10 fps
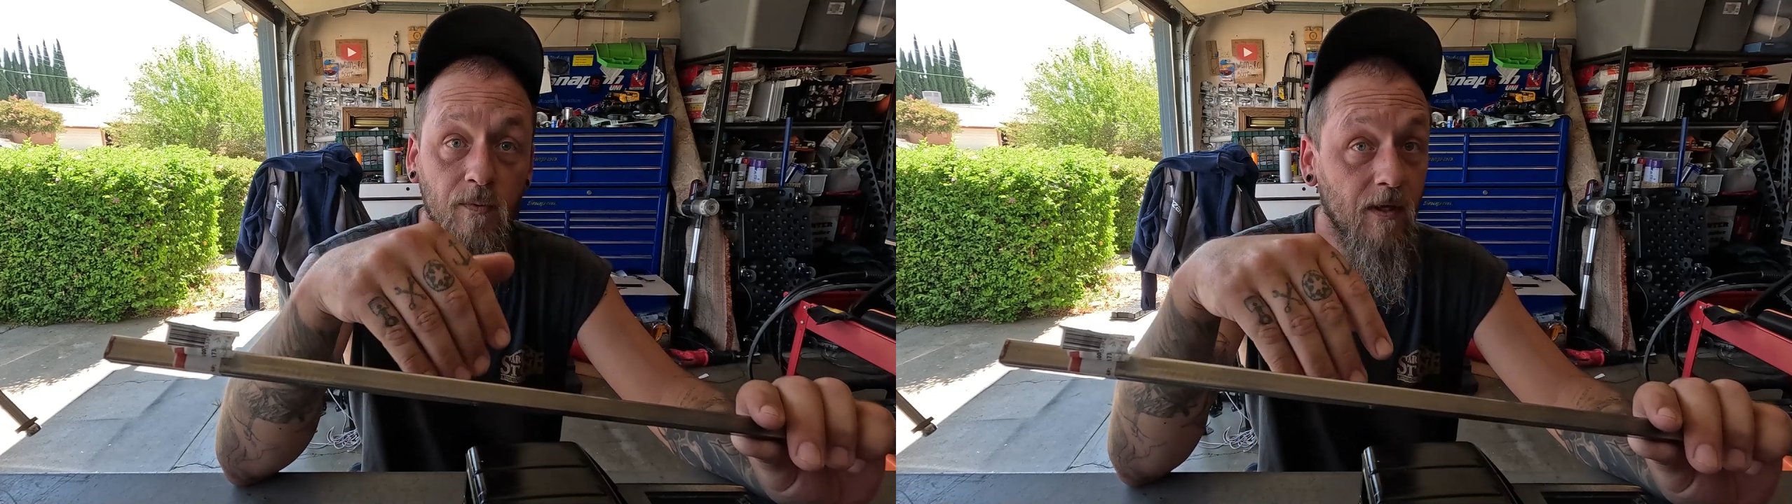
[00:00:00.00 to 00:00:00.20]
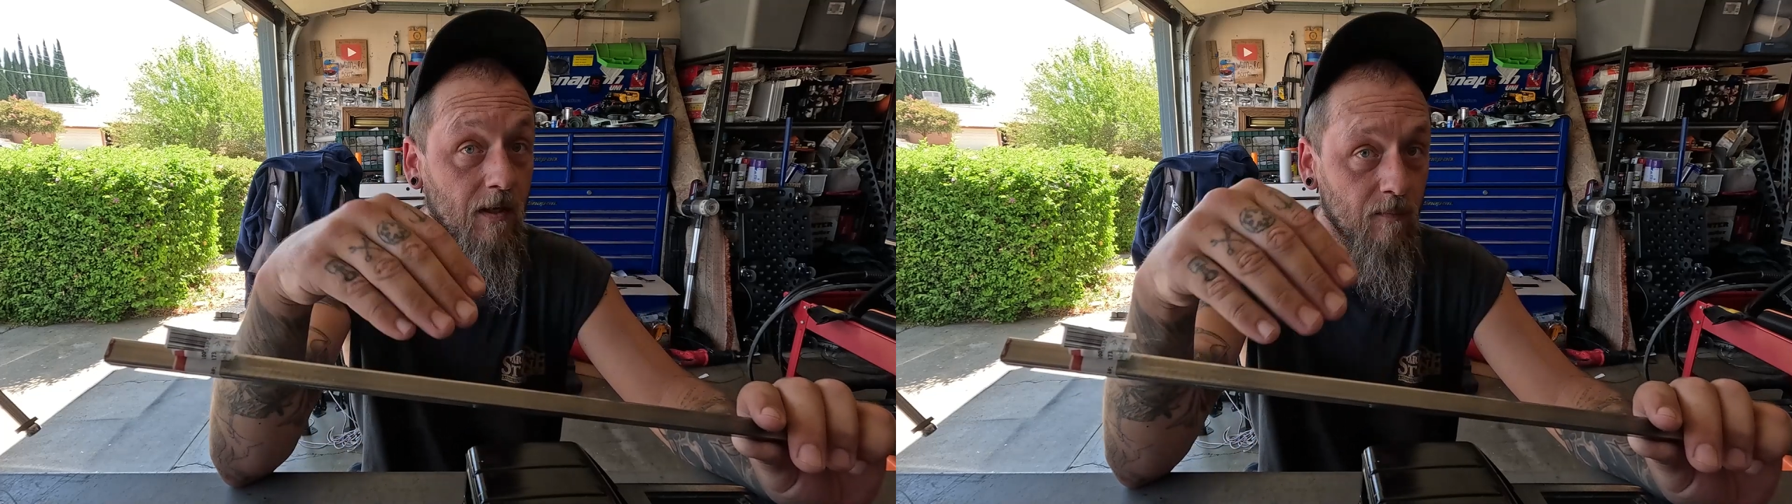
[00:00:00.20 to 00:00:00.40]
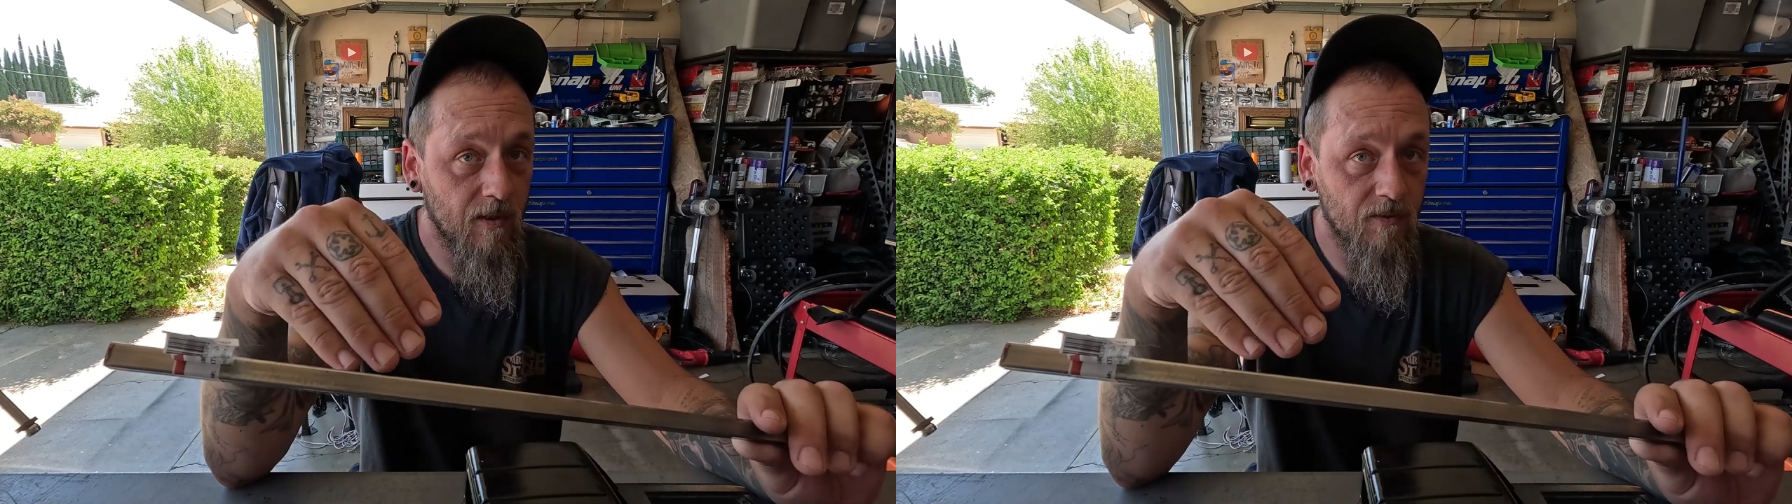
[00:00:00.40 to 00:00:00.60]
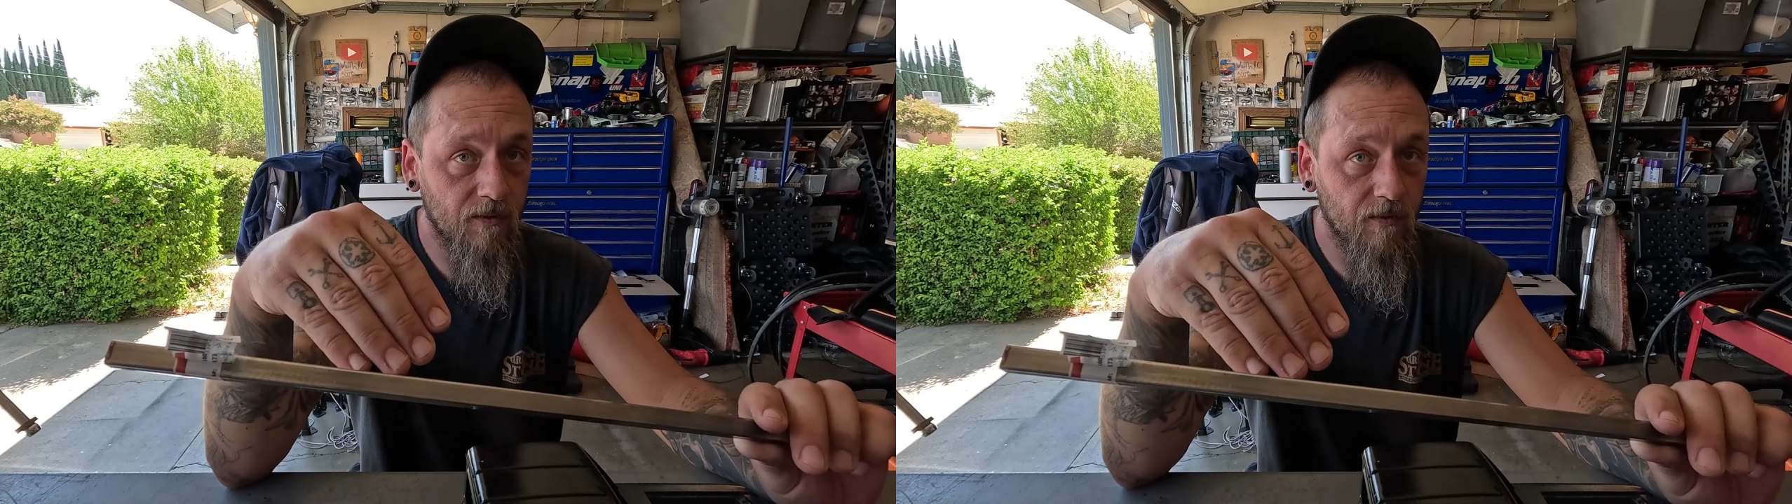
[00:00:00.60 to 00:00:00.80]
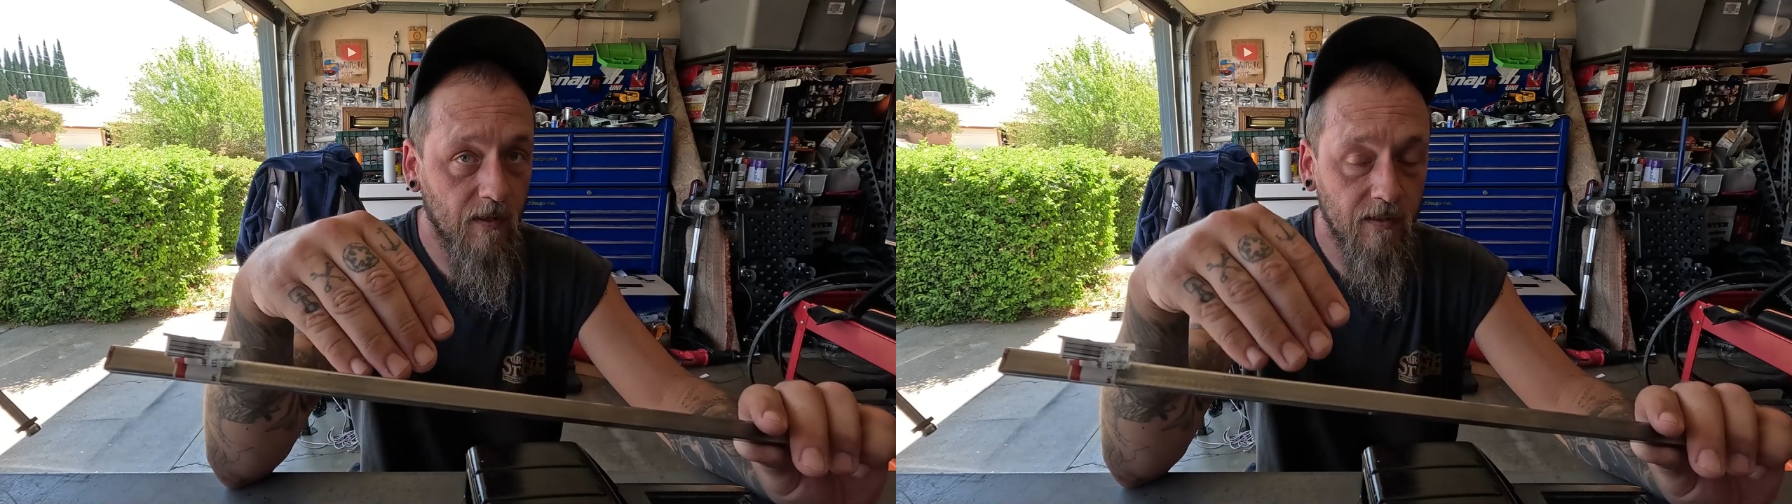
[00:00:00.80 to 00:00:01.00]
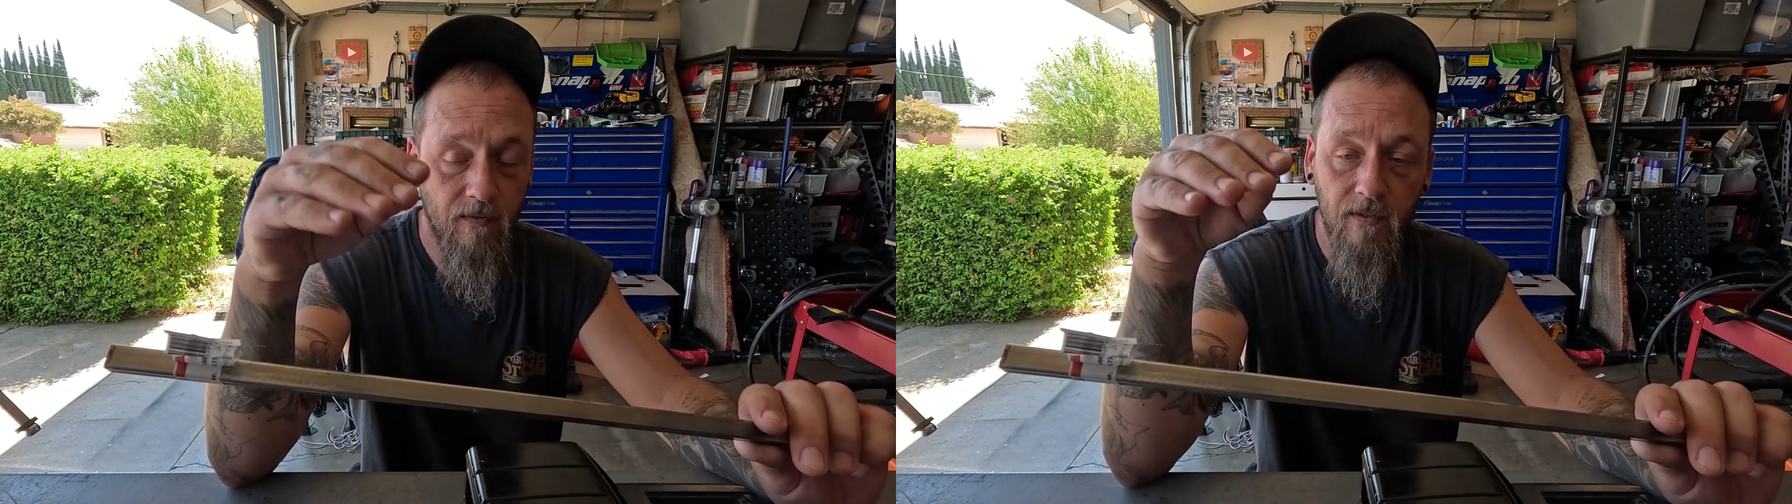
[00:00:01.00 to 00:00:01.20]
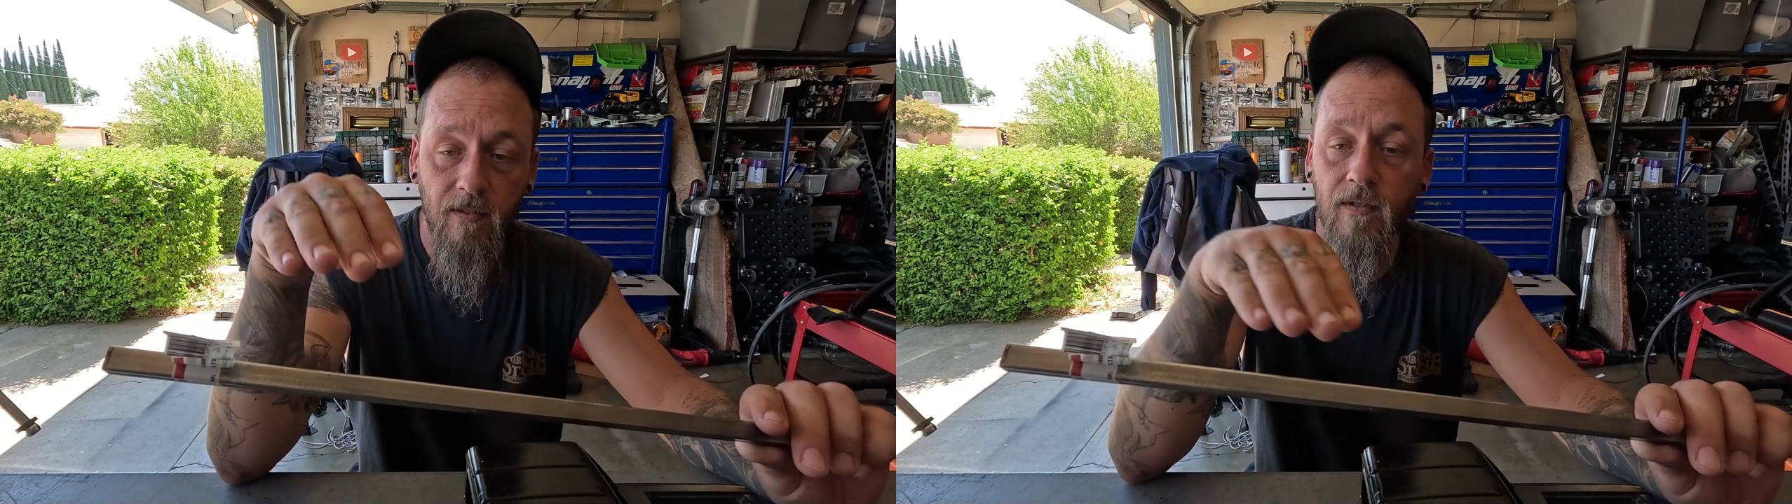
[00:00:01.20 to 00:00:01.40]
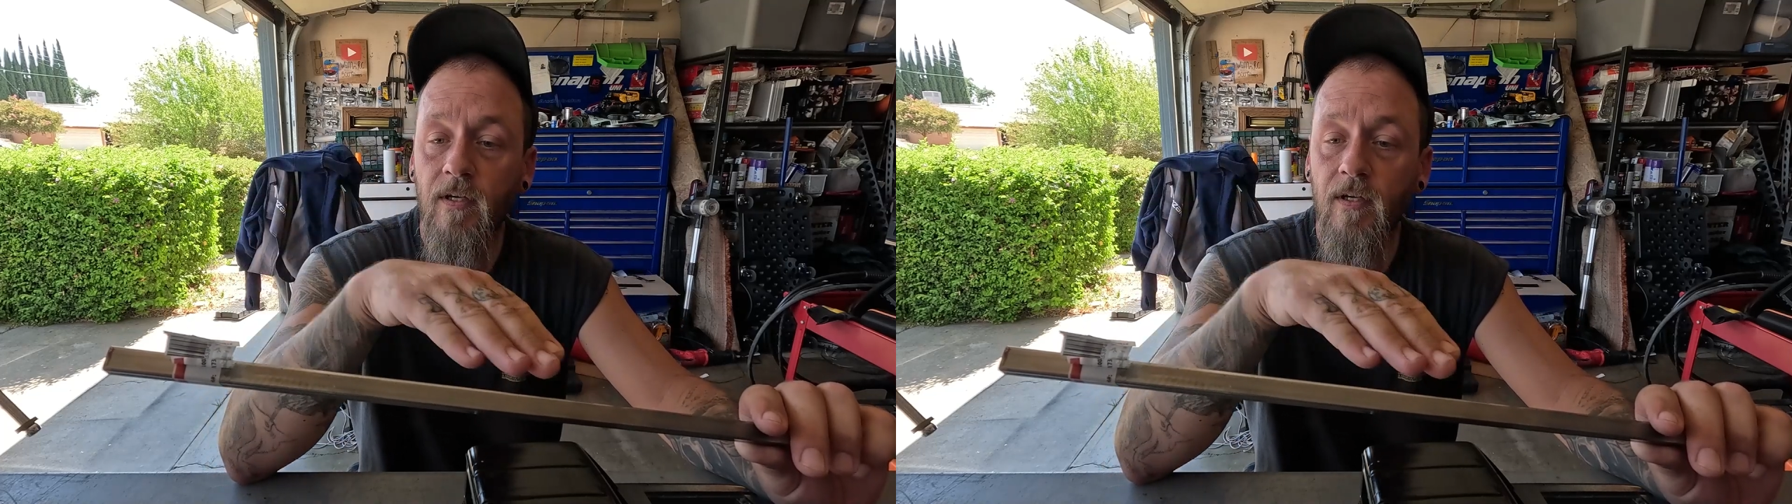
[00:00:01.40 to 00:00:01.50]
that I measure correctly,